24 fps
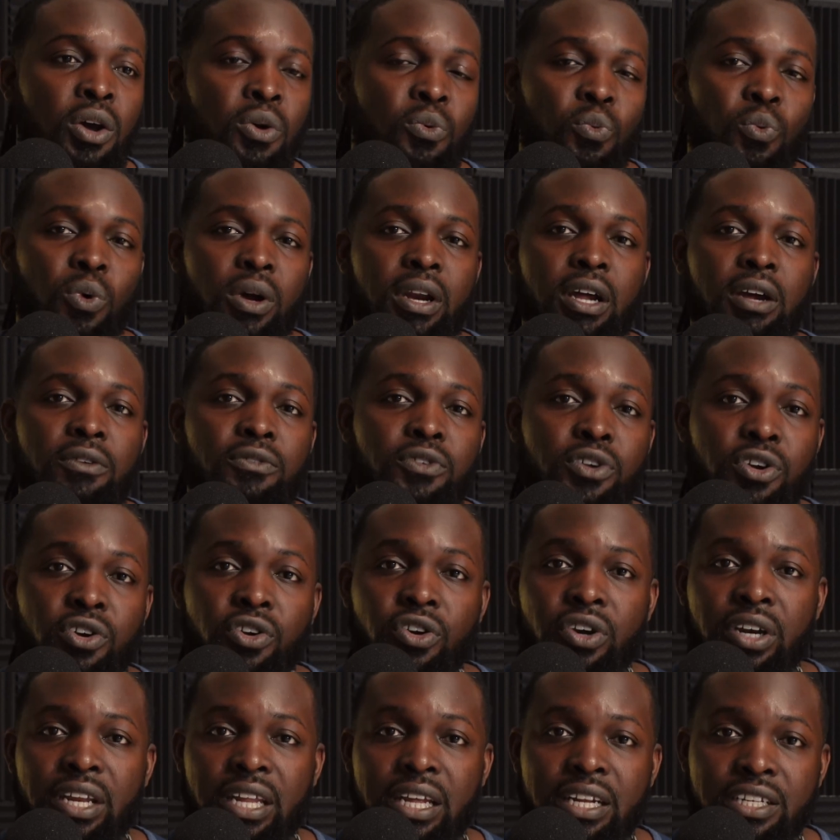Whatever your
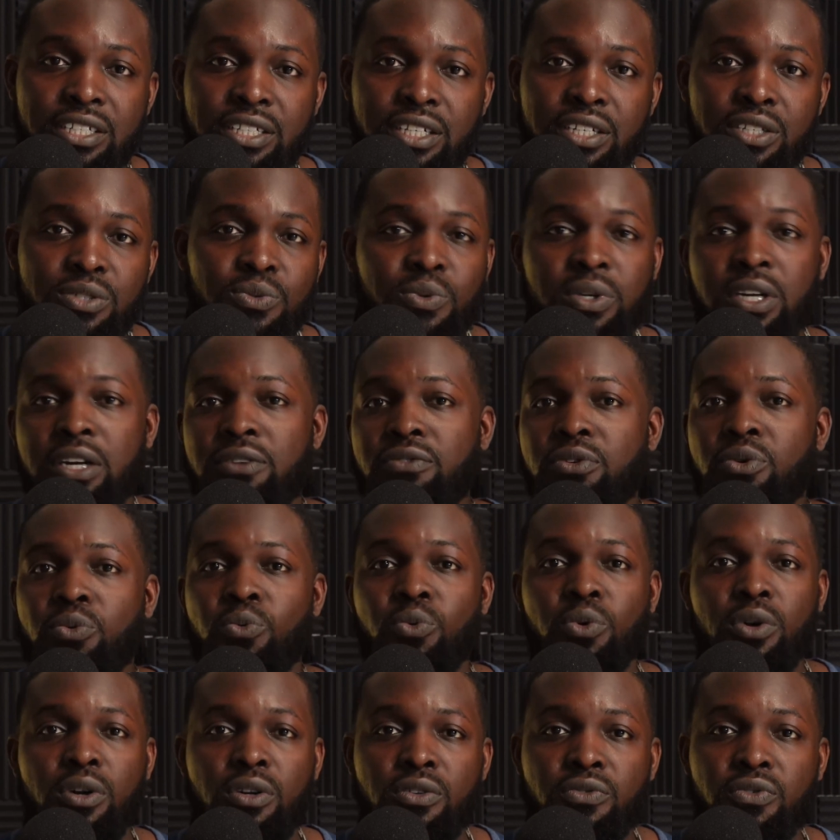niche is, whatever
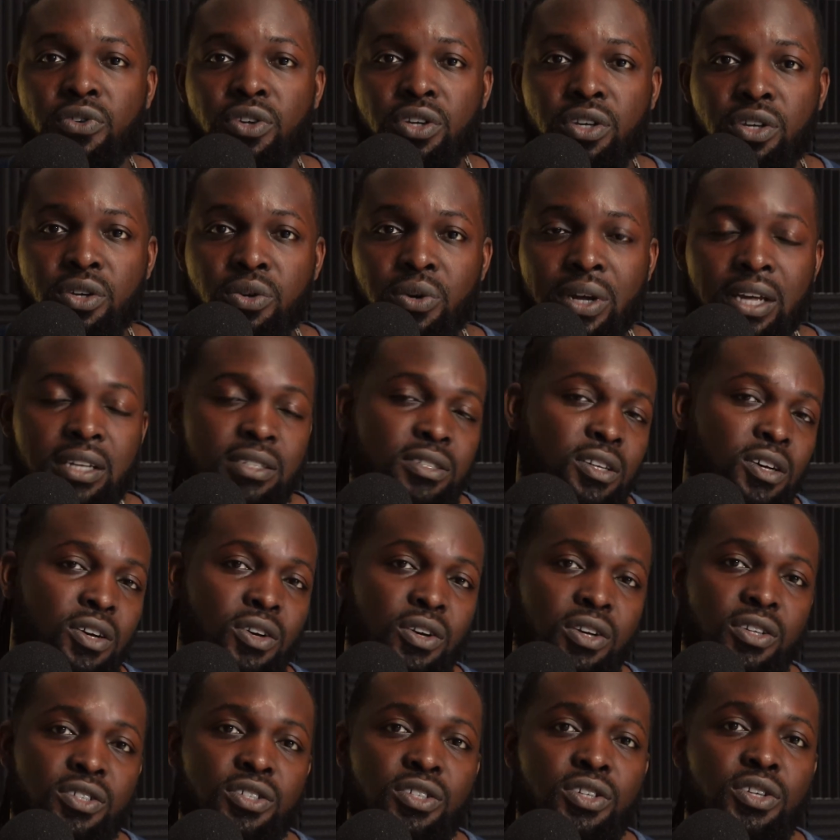works for you, as long
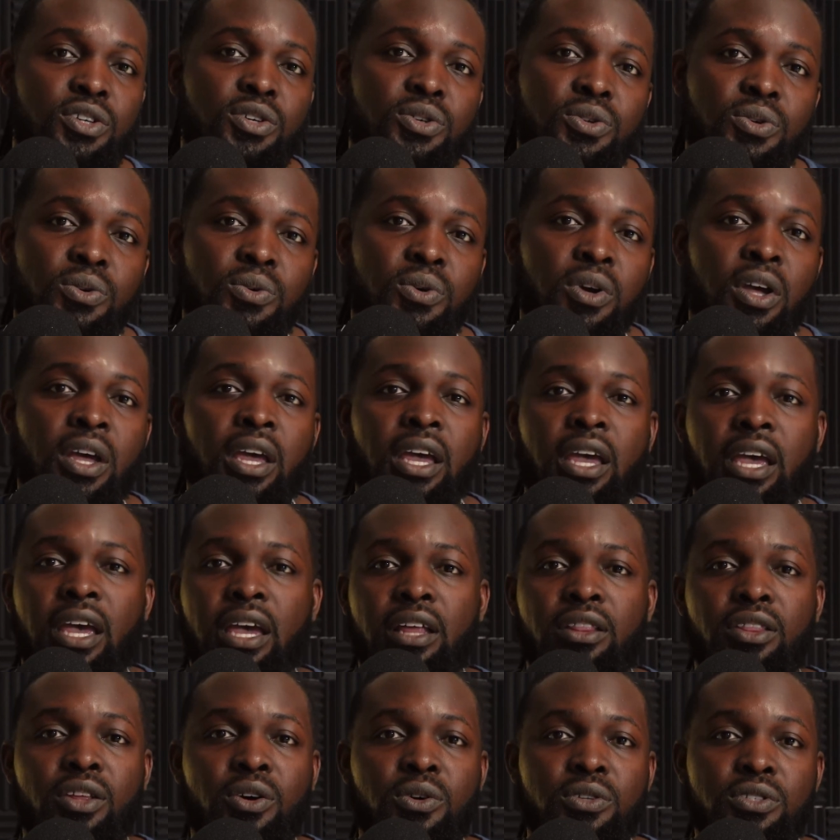as you
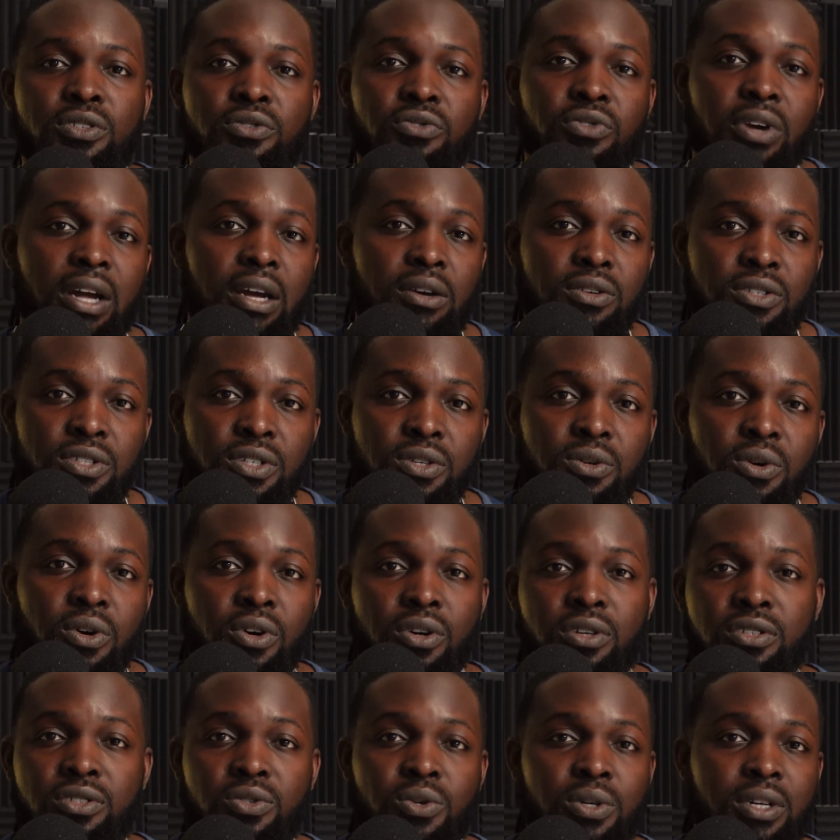and those around you are
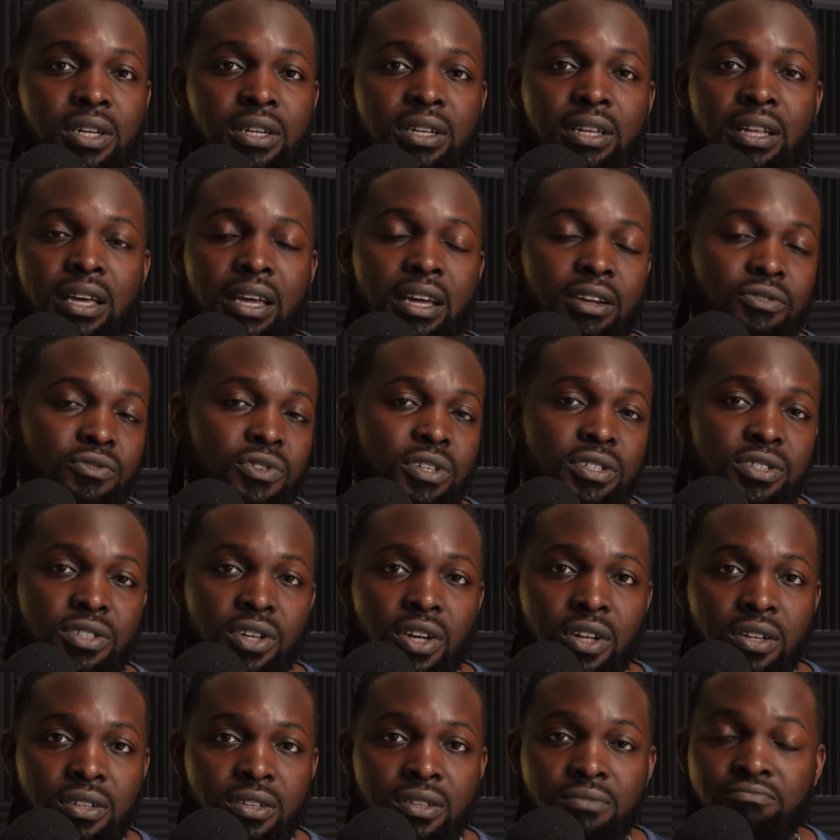enjoying the end
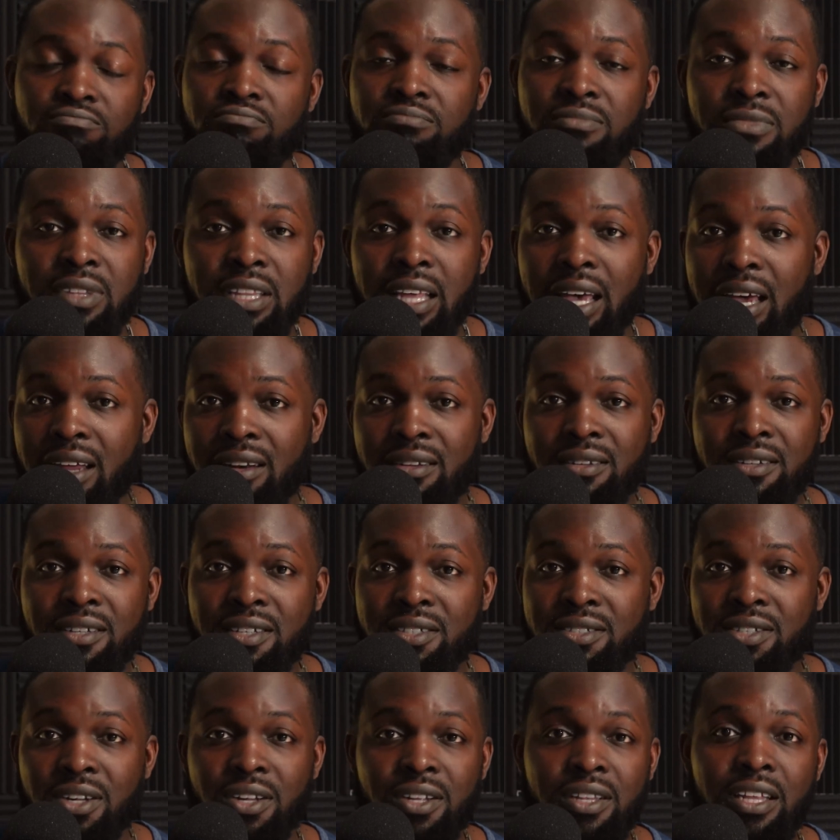result, that
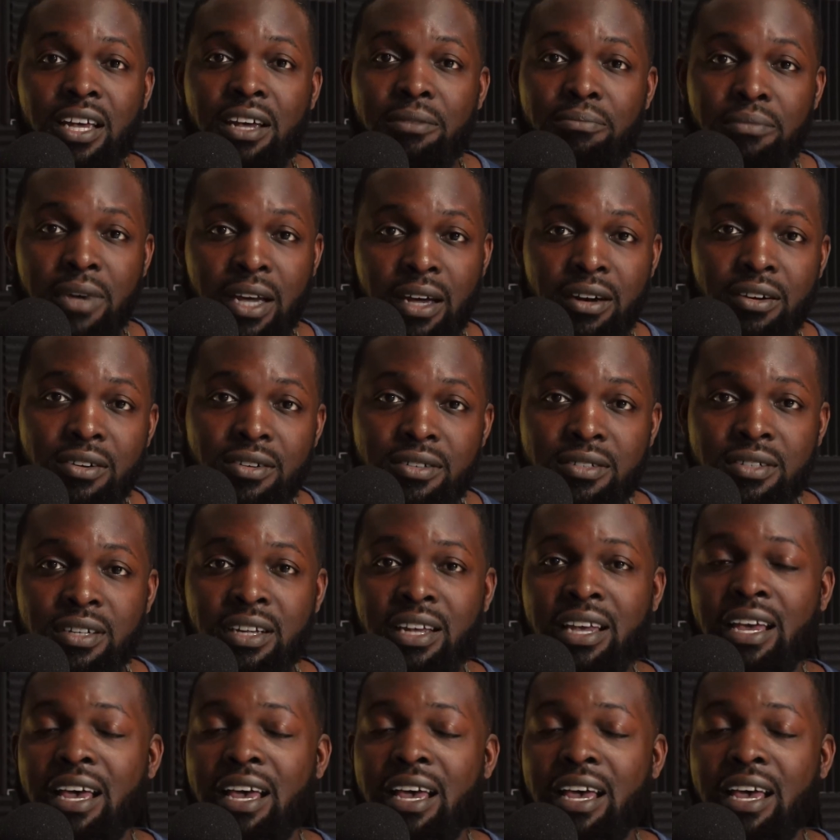is all that matters.